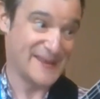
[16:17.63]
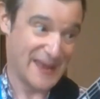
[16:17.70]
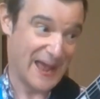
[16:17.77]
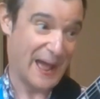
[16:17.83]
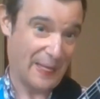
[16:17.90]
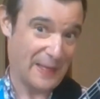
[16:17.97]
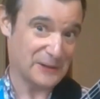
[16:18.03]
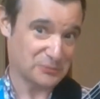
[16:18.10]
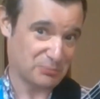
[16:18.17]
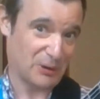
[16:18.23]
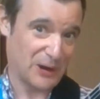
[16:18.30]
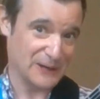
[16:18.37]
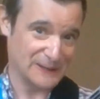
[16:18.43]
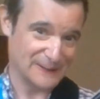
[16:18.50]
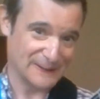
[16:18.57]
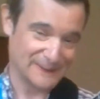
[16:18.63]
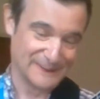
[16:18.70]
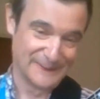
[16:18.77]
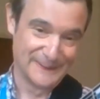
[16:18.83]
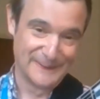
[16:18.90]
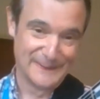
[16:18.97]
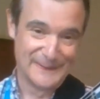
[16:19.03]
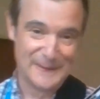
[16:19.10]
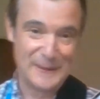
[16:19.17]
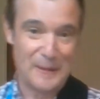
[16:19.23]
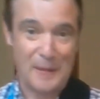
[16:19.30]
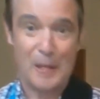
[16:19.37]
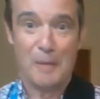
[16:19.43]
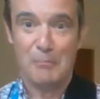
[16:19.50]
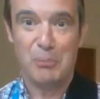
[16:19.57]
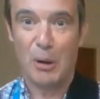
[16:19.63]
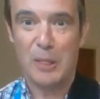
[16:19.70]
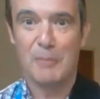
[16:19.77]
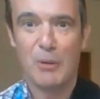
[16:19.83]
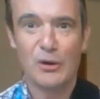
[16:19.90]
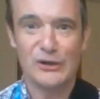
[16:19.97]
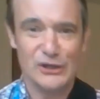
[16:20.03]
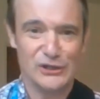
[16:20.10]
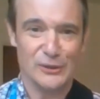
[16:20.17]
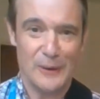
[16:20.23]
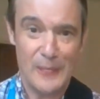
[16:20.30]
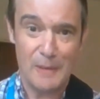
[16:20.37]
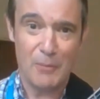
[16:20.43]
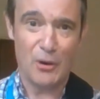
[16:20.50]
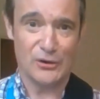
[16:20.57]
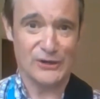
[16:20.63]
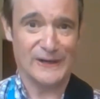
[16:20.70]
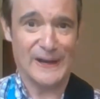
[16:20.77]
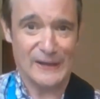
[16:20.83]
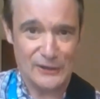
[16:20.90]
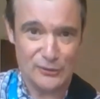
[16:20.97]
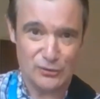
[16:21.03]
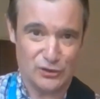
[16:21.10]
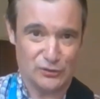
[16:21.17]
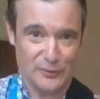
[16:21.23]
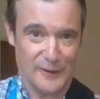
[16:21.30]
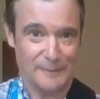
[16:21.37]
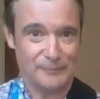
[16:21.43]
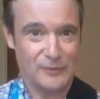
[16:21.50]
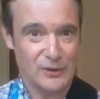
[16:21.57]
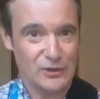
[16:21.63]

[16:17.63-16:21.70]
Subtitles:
Yeah, that's right. But the more you do it, the more you get used to it.